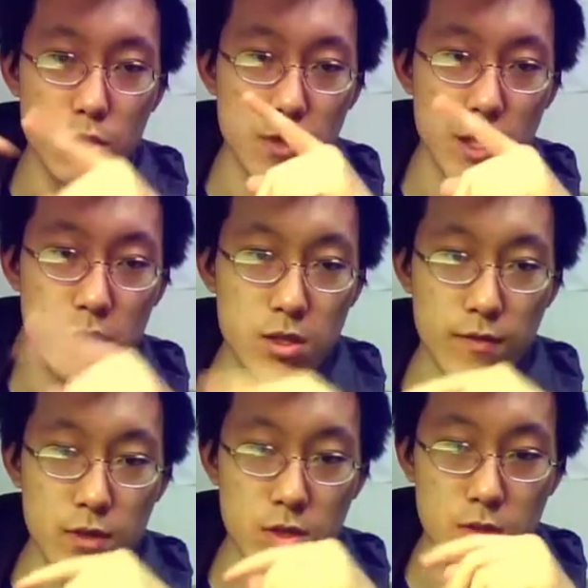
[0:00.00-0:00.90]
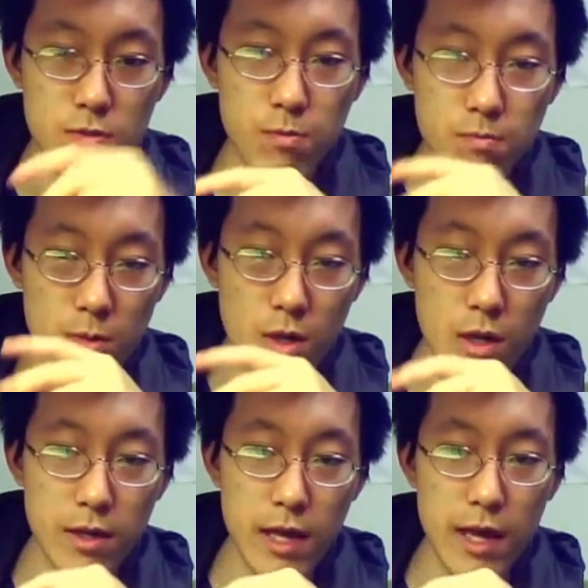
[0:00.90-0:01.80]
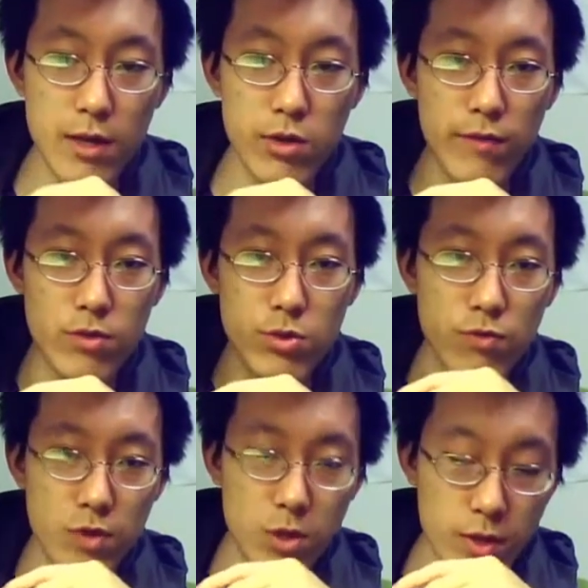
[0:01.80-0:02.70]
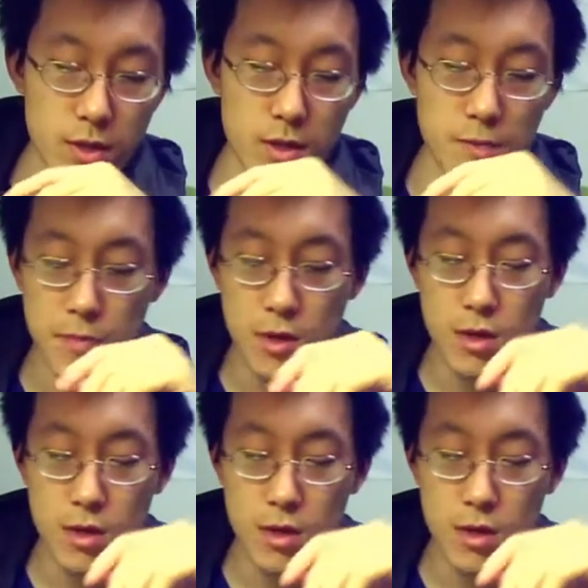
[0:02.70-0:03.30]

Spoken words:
multiplication, division, a lot of that, and you have to do it really quickly.